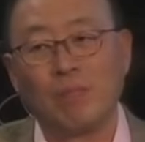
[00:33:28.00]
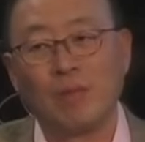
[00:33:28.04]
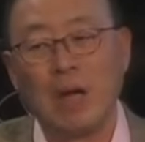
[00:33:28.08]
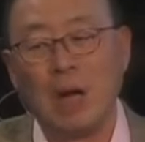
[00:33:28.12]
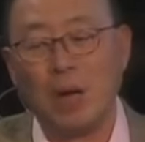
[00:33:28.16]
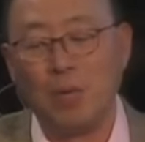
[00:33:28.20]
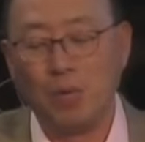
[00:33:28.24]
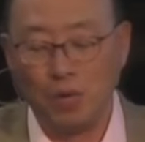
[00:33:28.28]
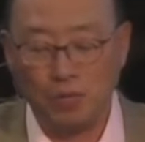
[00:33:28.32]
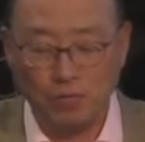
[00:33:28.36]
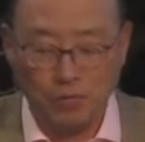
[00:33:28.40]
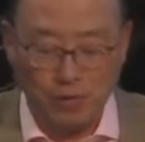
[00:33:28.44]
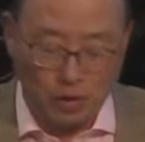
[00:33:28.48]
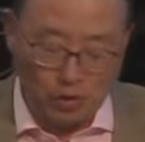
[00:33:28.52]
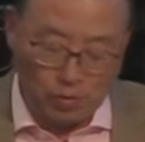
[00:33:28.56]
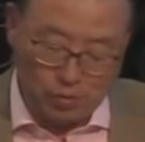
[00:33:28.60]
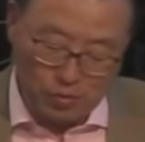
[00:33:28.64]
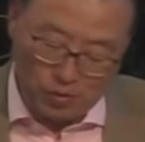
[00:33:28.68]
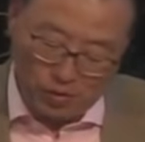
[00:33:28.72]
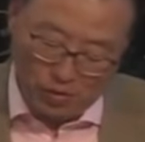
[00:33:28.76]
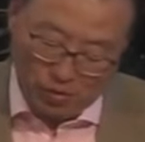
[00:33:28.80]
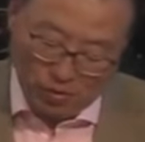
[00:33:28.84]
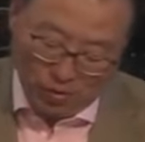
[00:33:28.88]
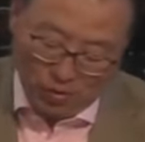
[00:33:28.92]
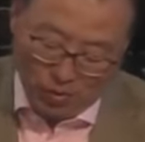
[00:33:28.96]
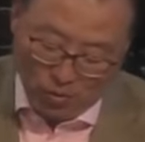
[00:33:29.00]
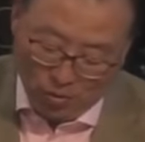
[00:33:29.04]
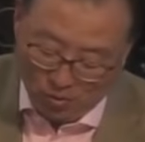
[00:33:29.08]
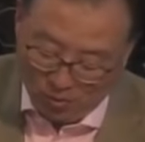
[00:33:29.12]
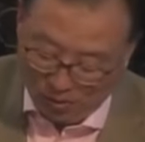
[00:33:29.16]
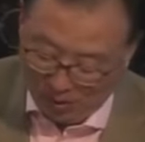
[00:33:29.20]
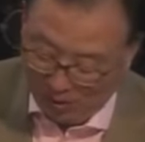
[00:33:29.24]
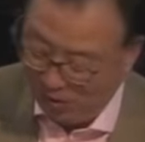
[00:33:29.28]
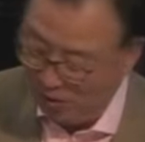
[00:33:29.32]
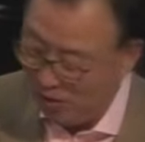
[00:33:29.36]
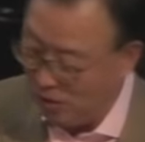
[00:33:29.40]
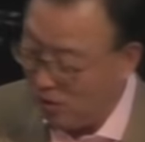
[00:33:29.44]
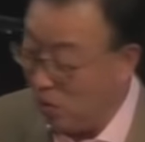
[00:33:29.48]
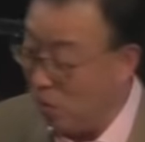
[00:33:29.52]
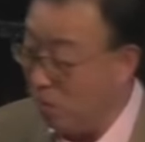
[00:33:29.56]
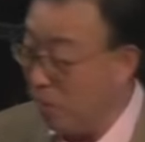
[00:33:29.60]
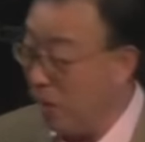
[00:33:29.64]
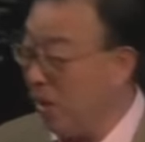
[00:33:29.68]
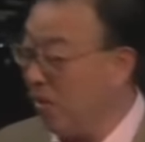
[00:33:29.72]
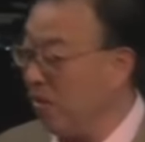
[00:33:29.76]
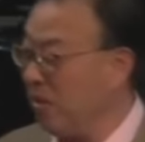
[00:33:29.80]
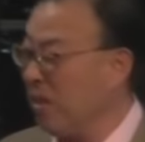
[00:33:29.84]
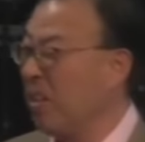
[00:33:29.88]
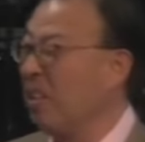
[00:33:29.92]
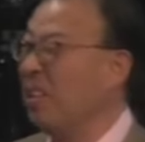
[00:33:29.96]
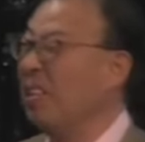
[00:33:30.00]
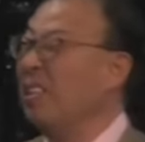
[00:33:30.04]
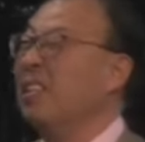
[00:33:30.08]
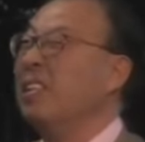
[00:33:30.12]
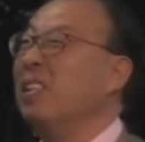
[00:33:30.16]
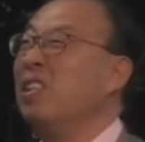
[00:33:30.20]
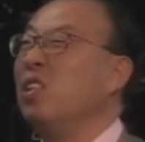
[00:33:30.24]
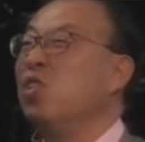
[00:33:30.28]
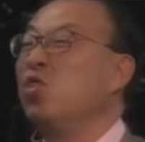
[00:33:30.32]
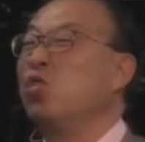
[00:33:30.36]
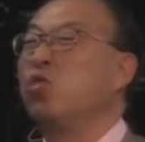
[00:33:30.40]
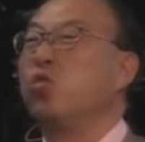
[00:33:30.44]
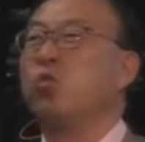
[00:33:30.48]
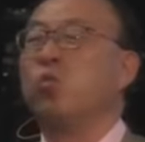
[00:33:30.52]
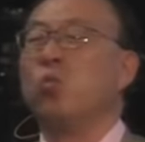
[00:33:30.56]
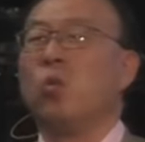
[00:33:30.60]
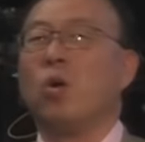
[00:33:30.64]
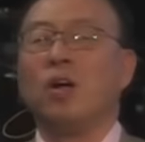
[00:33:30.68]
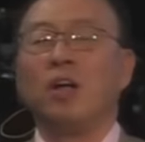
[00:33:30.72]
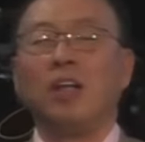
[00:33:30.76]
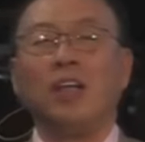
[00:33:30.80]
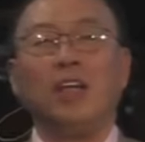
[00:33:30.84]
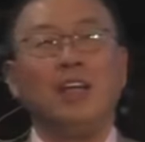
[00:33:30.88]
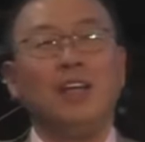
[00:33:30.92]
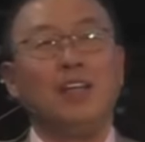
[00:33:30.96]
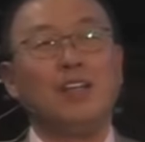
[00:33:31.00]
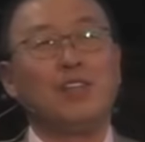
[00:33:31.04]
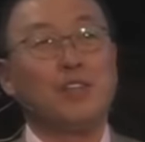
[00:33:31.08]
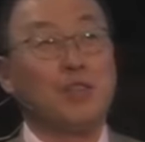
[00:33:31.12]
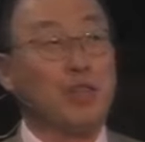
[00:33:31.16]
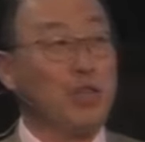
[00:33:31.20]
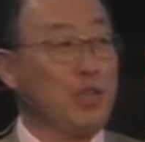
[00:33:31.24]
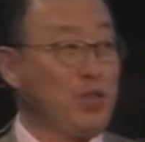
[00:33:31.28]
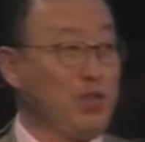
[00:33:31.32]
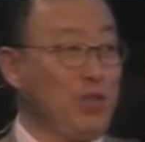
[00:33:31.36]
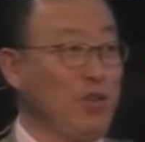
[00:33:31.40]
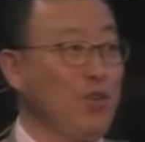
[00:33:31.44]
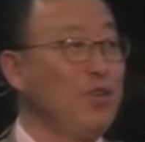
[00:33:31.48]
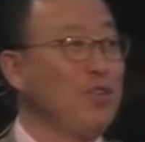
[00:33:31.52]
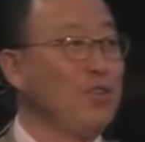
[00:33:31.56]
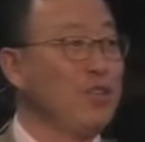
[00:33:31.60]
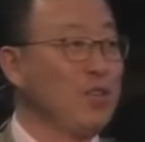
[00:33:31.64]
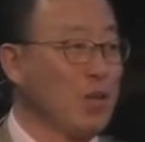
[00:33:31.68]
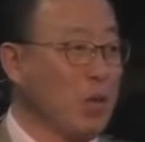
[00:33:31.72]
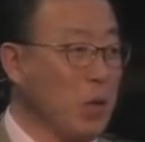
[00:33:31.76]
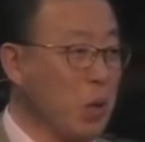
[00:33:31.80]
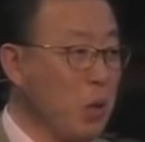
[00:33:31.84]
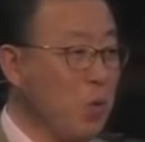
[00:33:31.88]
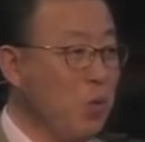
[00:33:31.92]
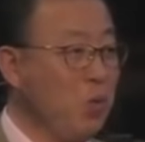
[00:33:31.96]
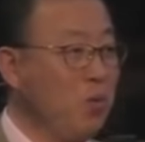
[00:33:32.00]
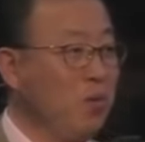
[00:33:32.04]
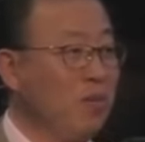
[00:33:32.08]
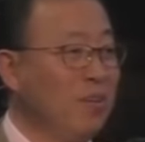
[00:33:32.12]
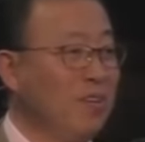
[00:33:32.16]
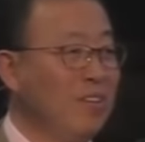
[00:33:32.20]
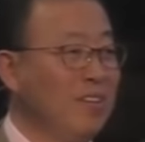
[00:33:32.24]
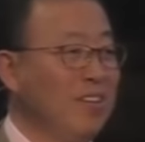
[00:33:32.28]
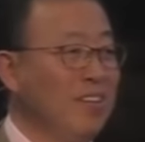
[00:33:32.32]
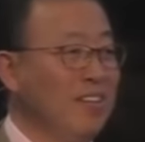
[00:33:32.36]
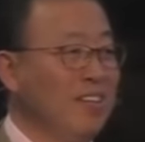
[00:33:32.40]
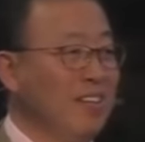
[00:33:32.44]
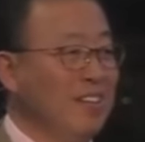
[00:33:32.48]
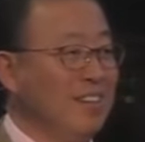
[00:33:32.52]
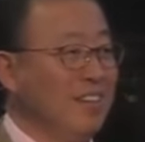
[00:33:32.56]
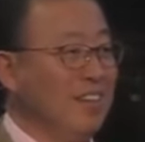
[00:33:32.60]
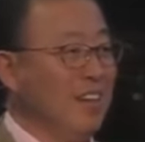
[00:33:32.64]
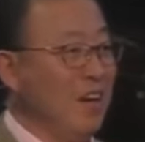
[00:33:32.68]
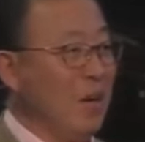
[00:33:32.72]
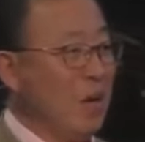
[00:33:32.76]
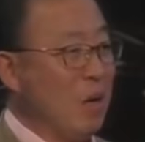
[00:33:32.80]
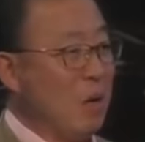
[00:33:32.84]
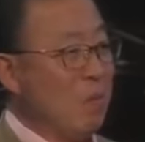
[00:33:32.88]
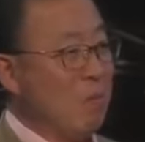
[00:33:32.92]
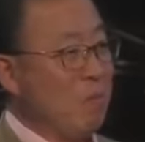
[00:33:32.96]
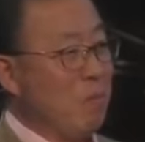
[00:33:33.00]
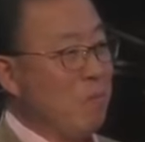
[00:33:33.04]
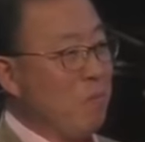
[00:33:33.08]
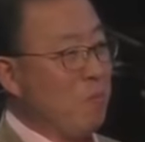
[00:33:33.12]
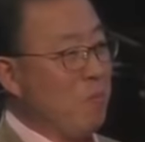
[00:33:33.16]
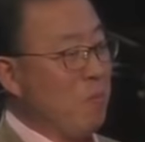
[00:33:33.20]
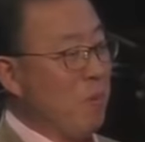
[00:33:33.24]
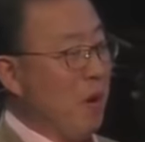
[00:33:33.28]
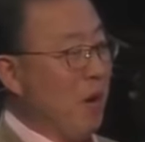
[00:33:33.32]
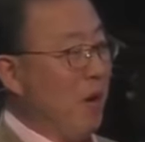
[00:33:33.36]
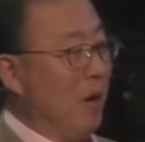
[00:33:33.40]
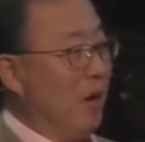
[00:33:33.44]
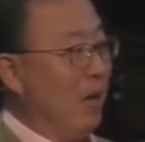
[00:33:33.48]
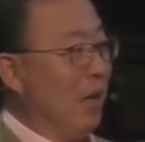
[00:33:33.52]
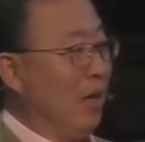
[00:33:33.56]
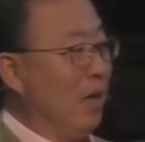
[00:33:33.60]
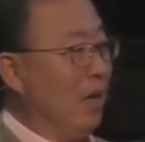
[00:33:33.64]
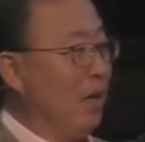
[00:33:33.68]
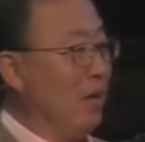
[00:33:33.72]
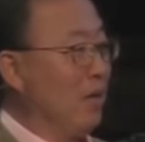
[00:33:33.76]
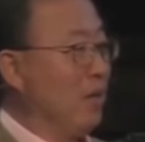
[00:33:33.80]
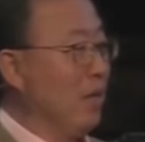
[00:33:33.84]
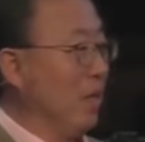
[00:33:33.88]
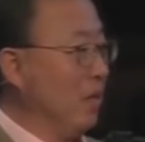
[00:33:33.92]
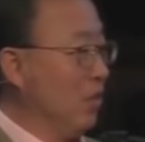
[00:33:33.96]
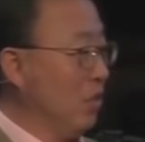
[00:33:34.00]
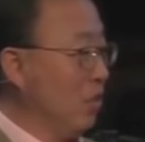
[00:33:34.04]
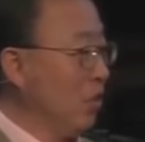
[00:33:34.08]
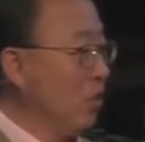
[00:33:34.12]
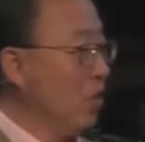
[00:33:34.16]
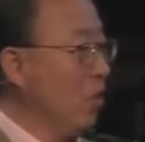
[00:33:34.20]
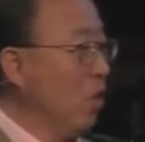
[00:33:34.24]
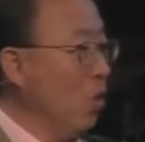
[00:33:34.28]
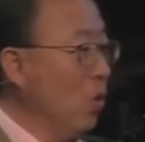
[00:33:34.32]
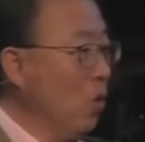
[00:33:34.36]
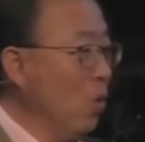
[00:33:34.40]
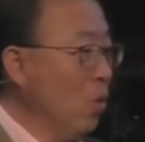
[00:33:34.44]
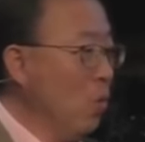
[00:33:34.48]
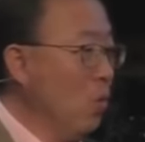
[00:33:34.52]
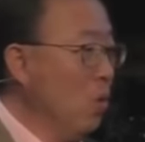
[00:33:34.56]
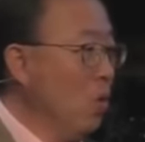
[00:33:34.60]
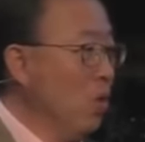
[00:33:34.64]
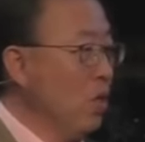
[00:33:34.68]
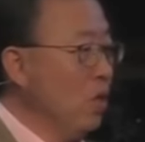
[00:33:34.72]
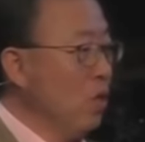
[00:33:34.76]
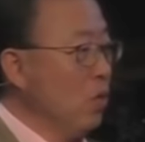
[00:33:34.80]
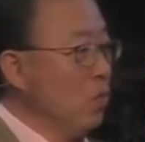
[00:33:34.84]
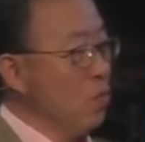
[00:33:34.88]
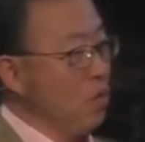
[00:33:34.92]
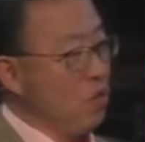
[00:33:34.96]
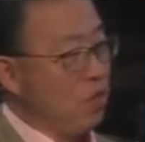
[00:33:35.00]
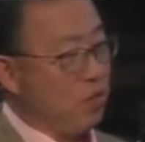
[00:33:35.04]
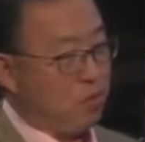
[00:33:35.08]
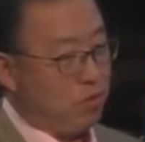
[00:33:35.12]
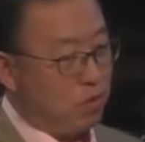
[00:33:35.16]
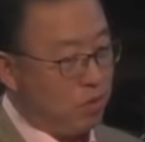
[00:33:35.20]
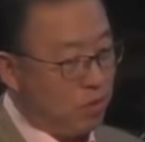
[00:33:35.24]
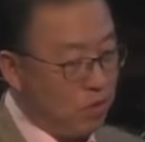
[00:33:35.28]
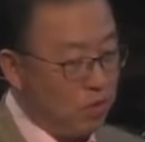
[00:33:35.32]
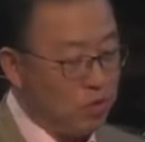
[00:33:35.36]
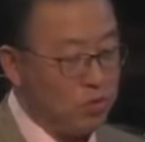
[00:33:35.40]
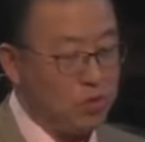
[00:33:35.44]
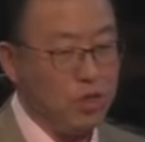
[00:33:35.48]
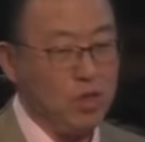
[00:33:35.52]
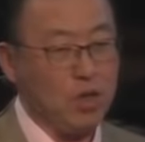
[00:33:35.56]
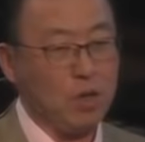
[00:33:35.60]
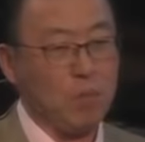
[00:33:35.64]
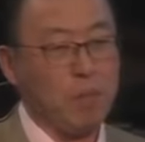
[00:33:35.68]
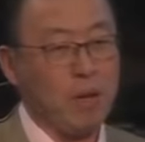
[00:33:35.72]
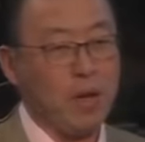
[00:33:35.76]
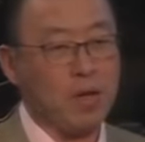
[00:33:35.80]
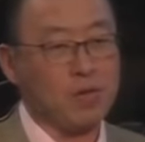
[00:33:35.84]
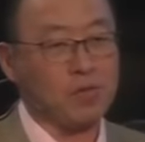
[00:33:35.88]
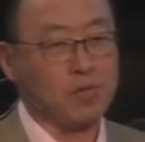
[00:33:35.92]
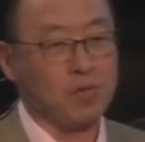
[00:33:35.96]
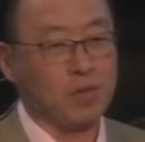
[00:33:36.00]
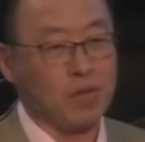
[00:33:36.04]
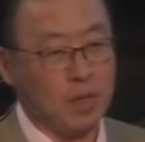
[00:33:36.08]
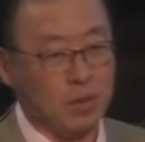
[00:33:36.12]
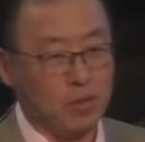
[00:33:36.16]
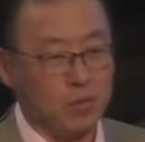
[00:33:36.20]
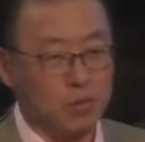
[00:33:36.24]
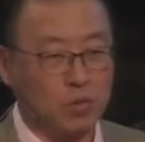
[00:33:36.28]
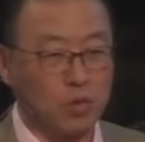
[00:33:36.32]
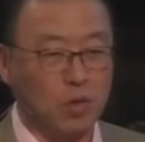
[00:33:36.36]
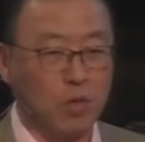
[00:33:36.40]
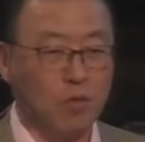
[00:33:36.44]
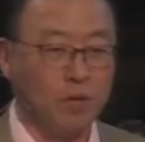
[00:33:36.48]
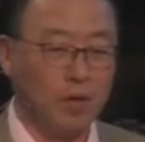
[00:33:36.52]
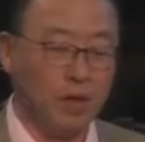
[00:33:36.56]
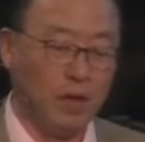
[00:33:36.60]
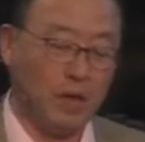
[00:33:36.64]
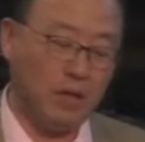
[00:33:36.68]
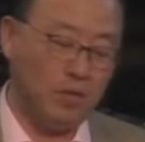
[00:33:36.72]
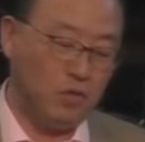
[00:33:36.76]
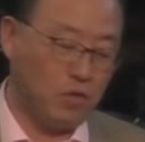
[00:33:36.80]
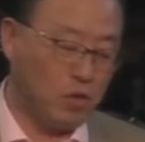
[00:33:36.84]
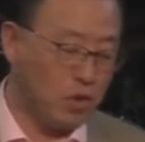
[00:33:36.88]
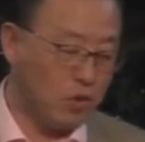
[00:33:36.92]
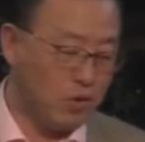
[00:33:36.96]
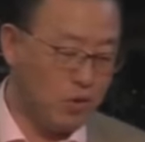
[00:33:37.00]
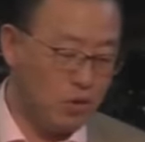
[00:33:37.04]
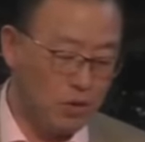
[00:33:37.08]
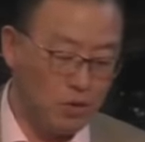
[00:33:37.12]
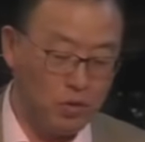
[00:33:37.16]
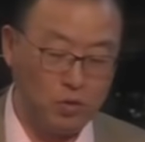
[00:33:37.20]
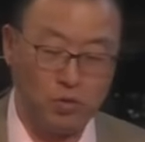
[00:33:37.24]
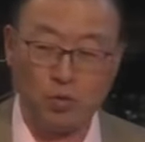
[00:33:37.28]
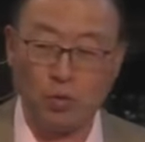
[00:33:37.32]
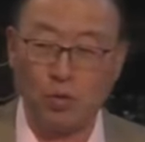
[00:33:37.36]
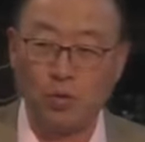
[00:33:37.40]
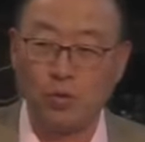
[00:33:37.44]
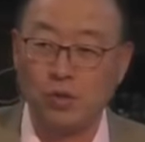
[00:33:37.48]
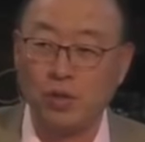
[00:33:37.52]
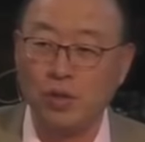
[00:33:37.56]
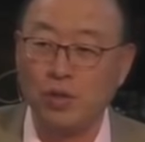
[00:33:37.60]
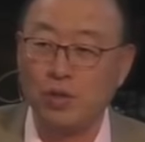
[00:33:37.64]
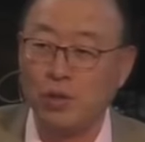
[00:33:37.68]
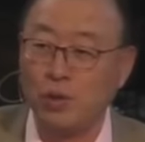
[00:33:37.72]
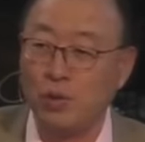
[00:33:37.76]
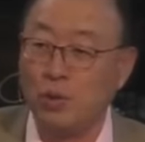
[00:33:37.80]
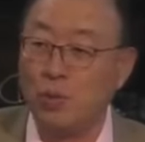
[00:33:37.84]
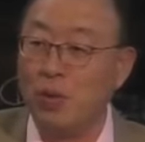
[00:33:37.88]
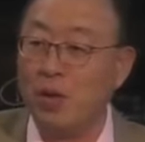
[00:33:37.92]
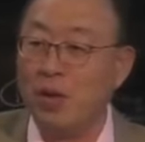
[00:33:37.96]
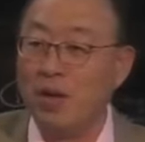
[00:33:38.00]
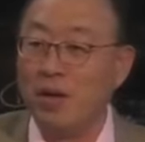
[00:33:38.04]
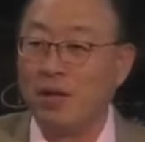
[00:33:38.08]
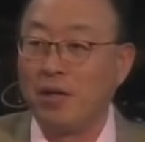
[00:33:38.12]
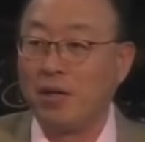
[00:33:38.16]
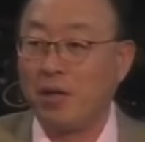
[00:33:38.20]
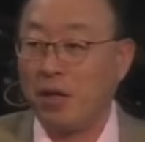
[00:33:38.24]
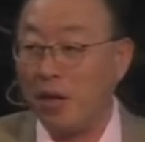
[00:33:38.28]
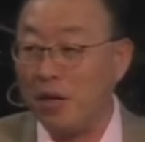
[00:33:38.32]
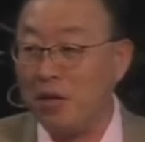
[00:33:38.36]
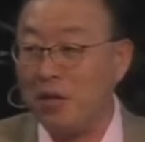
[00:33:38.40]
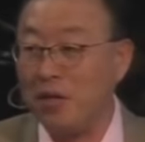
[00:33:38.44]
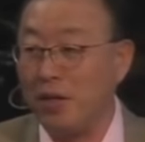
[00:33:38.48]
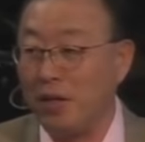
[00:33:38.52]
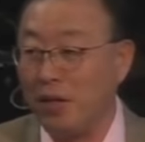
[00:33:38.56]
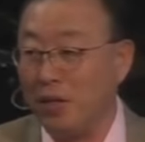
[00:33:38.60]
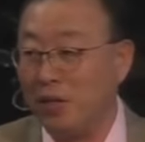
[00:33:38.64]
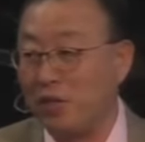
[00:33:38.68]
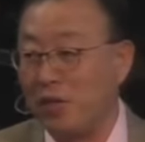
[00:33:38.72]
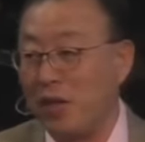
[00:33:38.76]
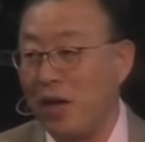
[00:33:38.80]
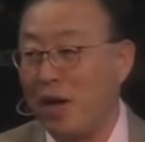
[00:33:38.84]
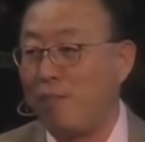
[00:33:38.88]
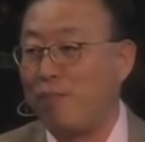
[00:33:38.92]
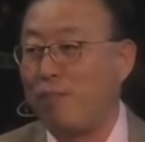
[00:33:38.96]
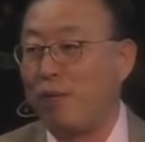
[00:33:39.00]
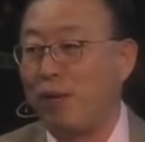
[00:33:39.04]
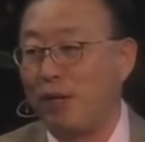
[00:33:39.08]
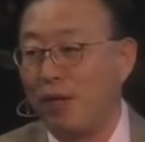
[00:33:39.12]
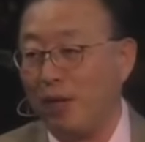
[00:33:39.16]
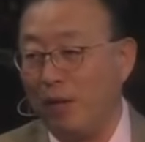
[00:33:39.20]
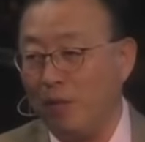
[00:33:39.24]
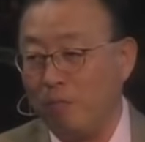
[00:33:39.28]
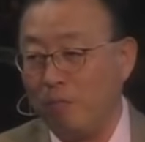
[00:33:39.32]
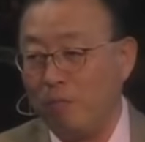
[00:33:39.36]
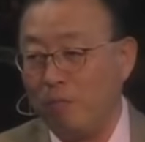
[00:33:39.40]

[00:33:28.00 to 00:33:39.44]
I want to finish with a story. So, about 26 years ago, um, I got to go with the senior pastor that I was serving in Cherry Hill, New Jersey, to Kenya, East Africa.